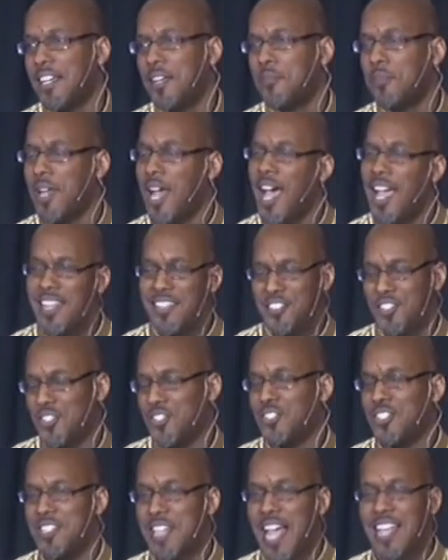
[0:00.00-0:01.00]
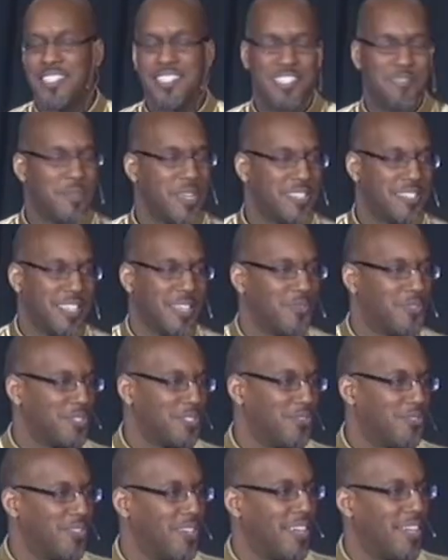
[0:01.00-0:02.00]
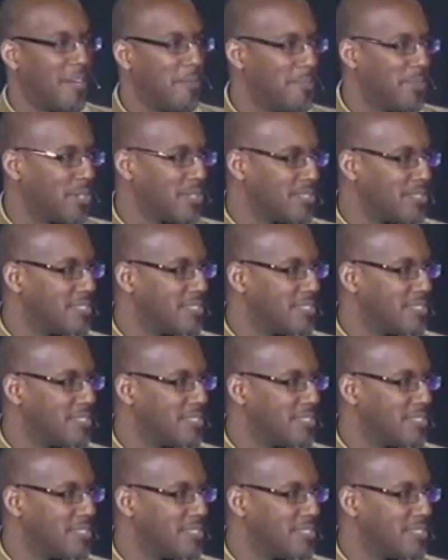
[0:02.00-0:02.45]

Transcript: But I just I see myself as a very humble